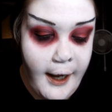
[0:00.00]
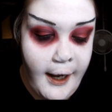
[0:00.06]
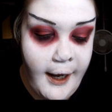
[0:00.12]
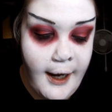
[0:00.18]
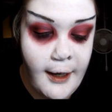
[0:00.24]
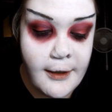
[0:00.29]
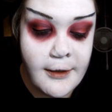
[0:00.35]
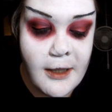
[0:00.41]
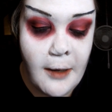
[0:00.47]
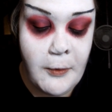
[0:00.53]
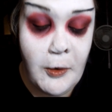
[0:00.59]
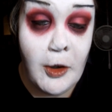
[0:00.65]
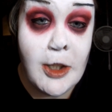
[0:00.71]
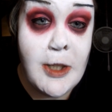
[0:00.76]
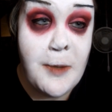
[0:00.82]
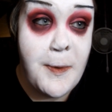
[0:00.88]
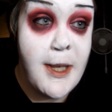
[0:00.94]
and I'm
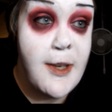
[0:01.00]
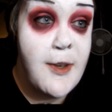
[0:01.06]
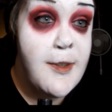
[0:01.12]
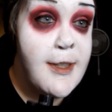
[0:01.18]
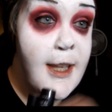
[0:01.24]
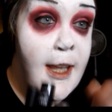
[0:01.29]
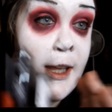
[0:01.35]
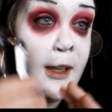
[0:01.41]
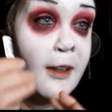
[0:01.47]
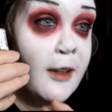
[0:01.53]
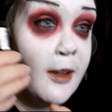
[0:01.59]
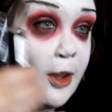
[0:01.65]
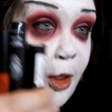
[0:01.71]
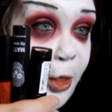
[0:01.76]
going to be using